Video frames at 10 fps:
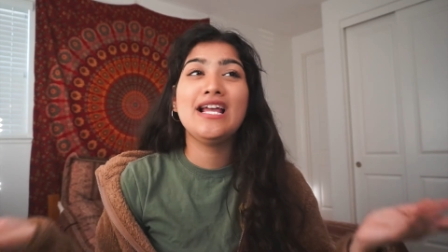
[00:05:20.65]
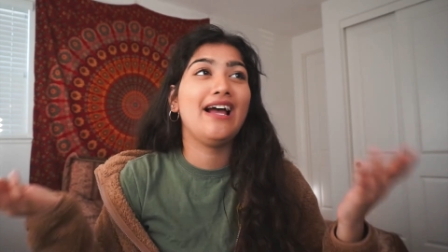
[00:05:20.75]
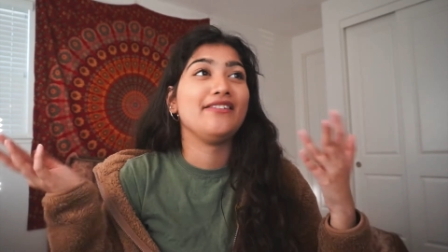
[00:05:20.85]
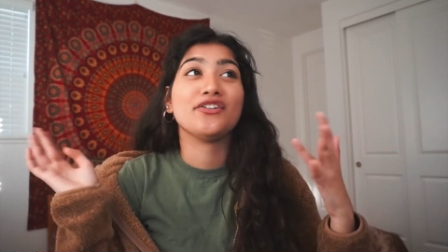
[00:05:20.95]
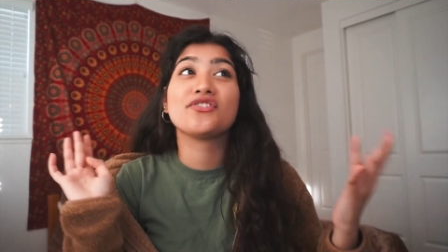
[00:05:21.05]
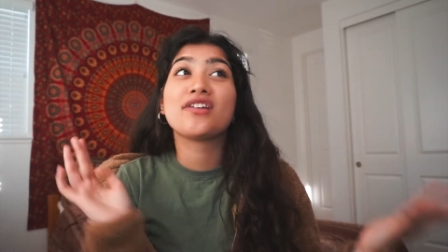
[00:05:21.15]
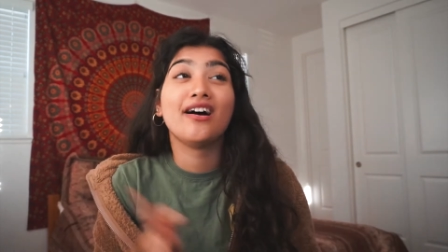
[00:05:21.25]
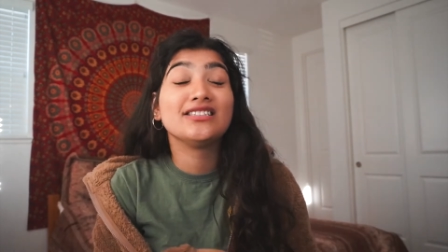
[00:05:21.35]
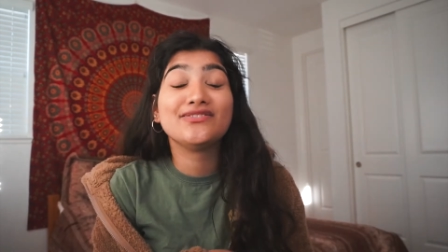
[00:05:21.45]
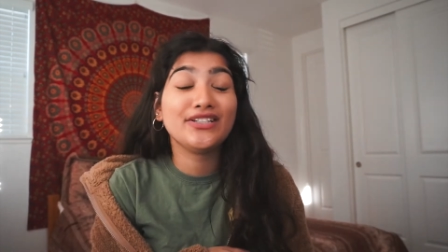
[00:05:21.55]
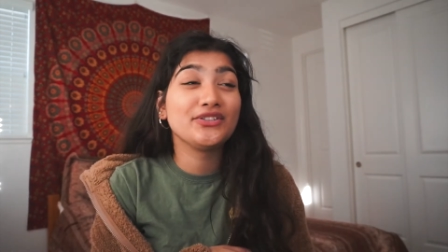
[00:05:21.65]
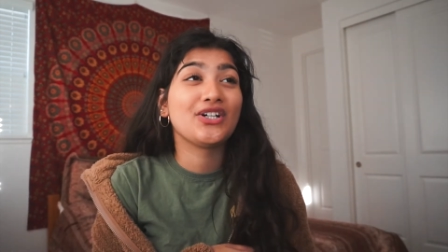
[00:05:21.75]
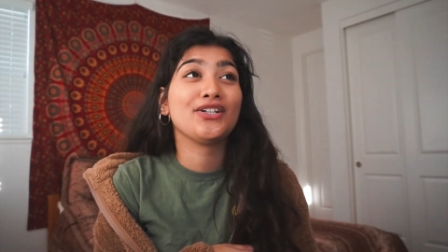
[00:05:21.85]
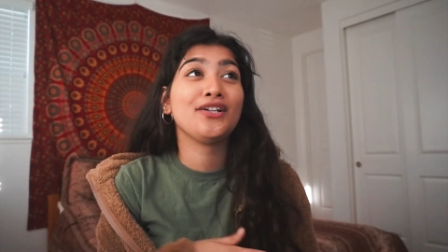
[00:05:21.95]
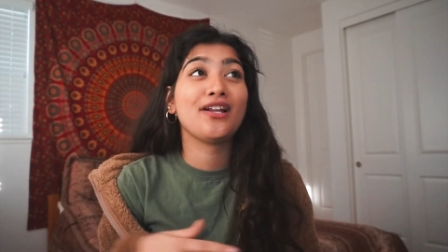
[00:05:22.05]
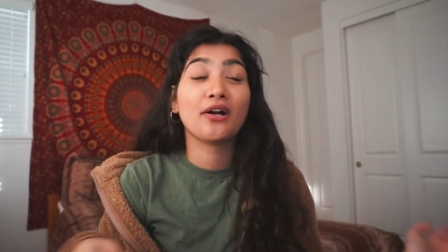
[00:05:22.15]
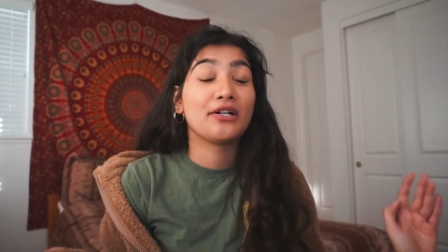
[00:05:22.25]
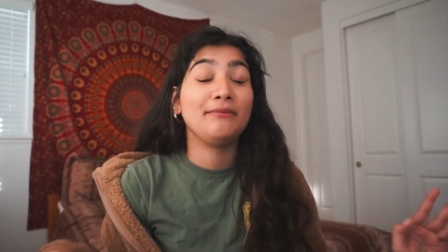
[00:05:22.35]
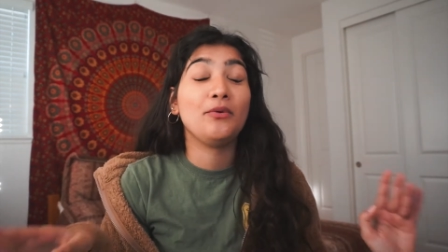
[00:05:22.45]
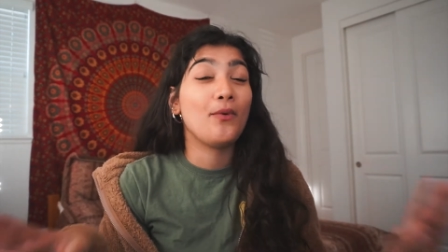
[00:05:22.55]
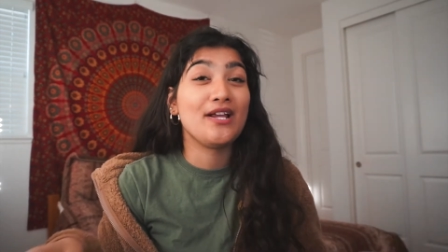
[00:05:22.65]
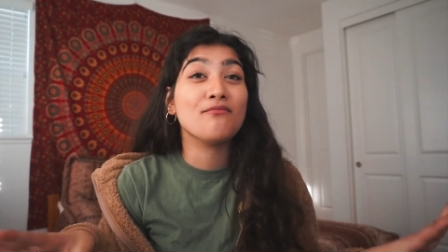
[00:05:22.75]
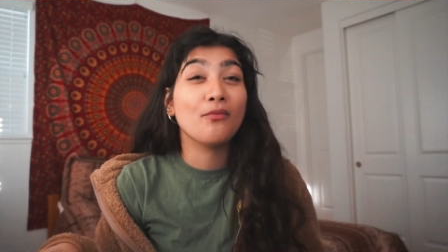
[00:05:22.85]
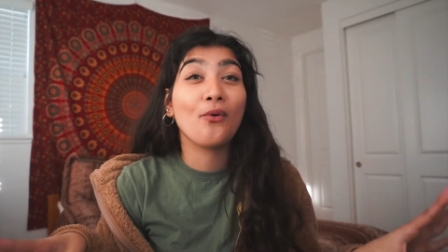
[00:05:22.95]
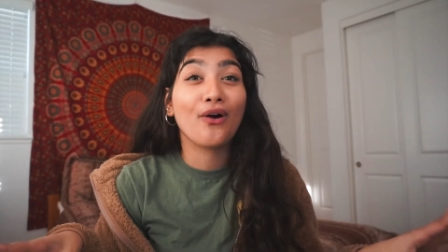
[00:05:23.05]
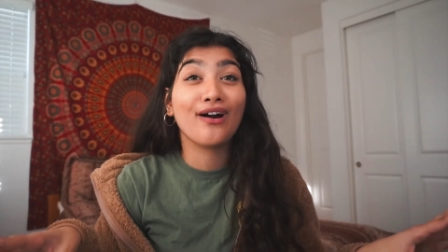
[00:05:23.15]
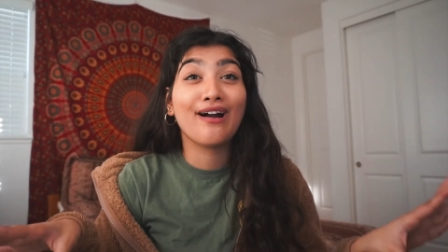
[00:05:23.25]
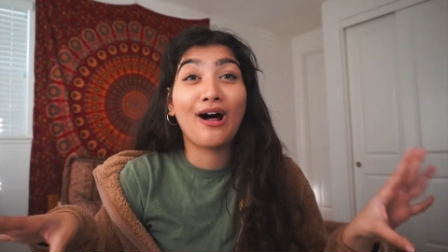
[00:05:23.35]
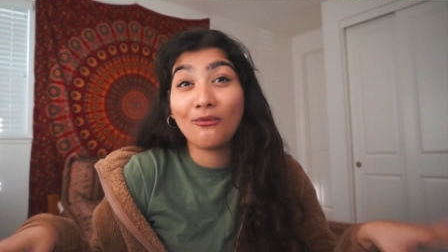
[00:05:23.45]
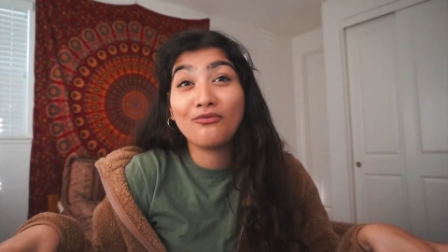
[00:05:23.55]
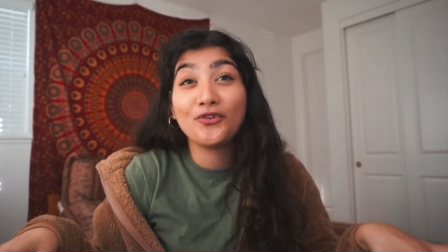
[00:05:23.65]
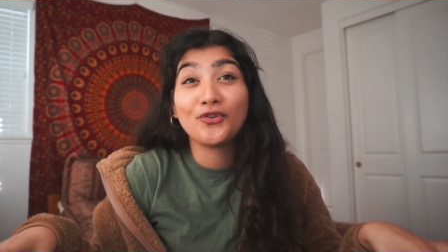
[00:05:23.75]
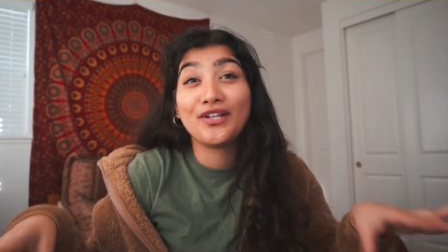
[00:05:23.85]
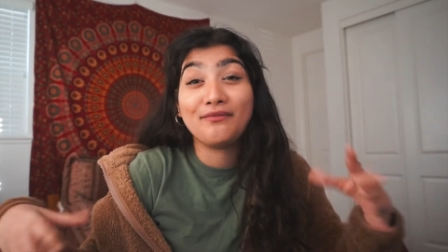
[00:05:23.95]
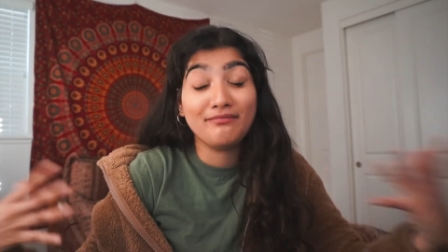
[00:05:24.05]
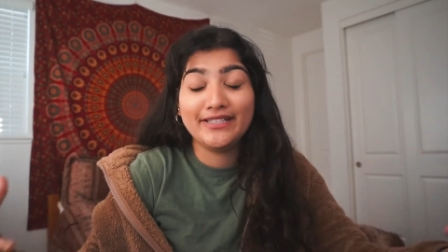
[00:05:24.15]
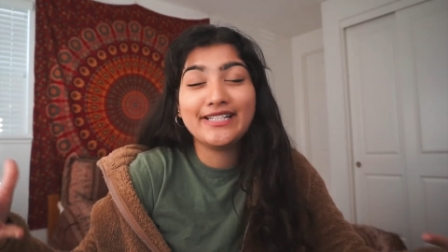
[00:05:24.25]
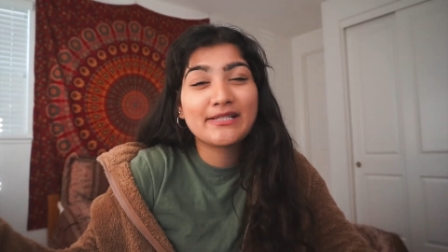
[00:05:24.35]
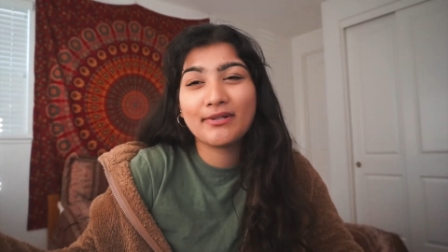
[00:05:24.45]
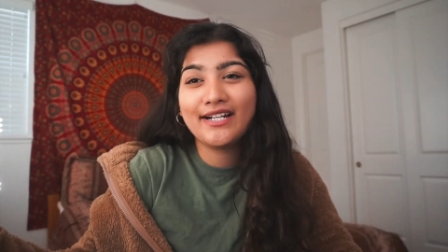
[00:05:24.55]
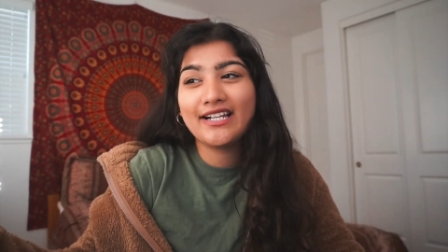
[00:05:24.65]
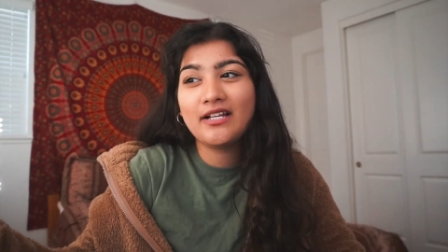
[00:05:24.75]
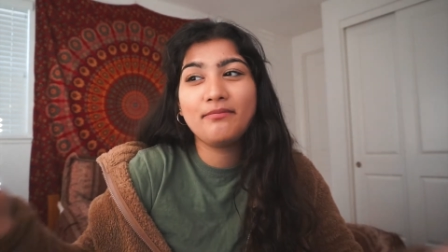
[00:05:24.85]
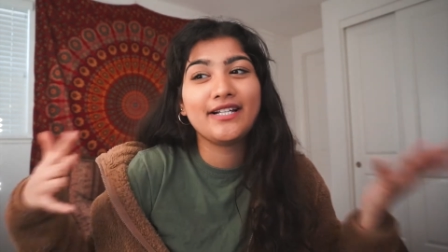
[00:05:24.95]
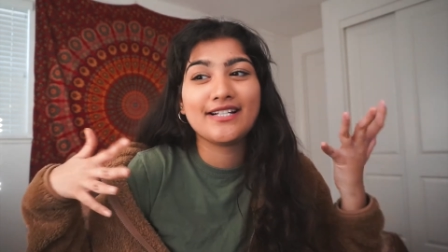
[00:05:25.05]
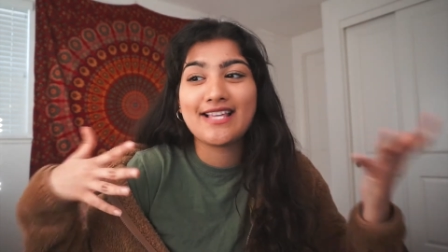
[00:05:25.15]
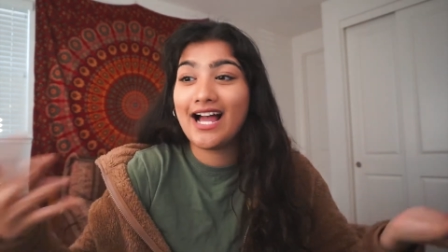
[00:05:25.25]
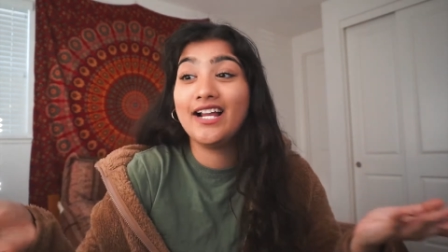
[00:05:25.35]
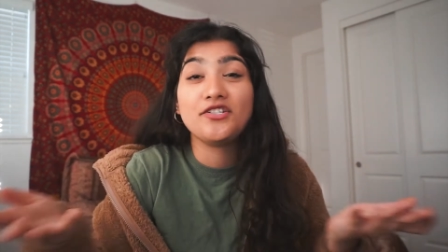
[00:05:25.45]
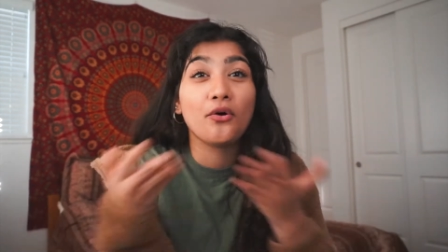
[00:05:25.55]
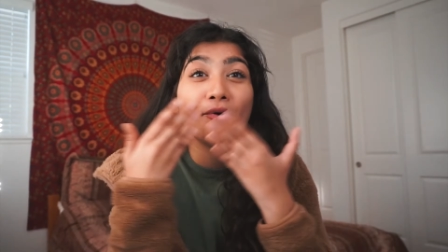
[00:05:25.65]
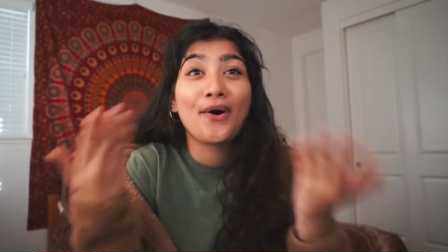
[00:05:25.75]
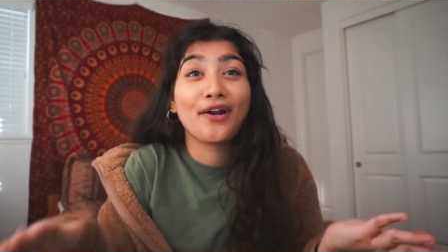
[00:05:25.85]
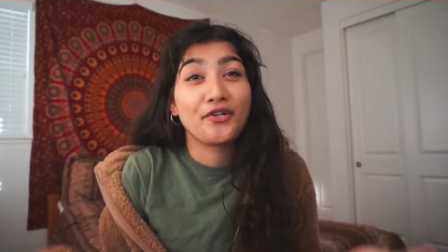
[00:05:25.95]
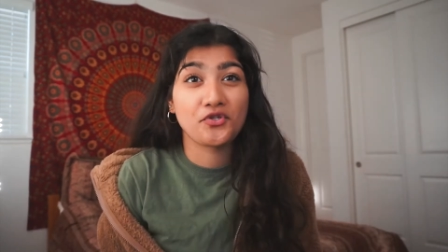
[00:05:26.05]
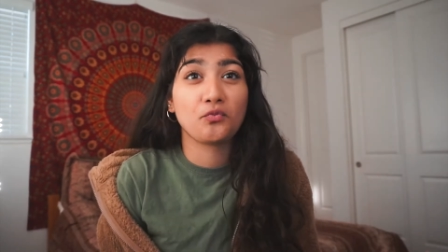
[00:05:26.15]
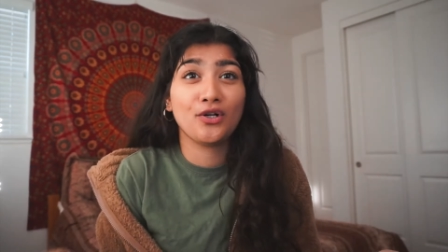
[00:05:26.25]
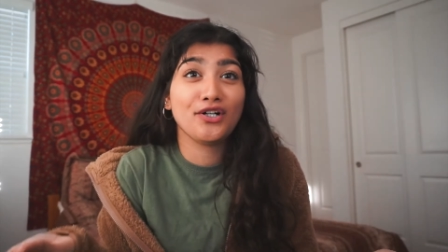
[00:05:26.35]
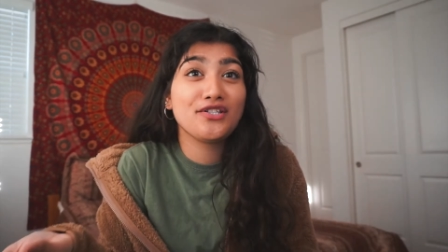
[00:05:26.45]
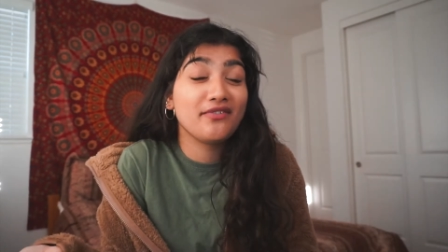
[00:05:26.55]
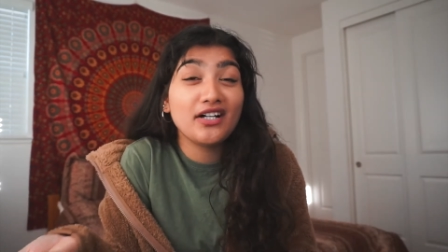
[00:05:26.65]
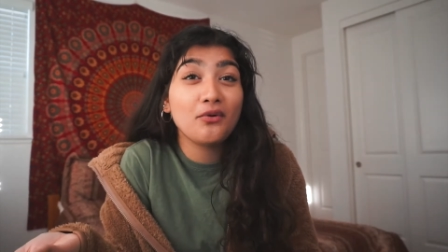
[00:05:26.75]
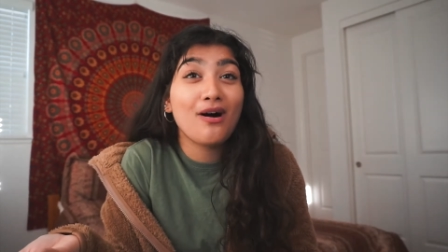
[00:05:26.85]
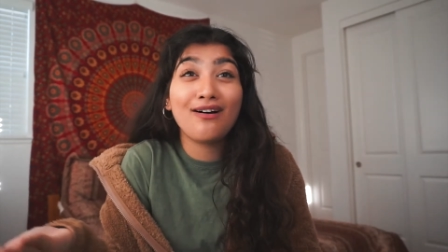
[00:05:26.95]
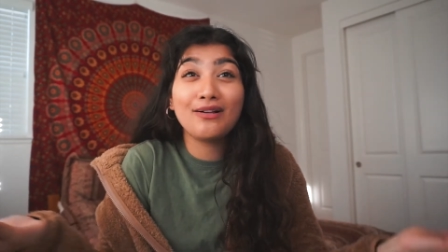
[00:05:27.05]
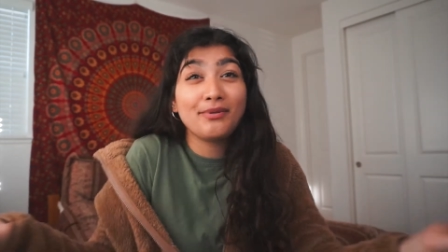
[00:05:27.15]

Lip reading: And there's tons of videos on there that are gonna be way more helpful than me explaining it because I don't know how to use words very well,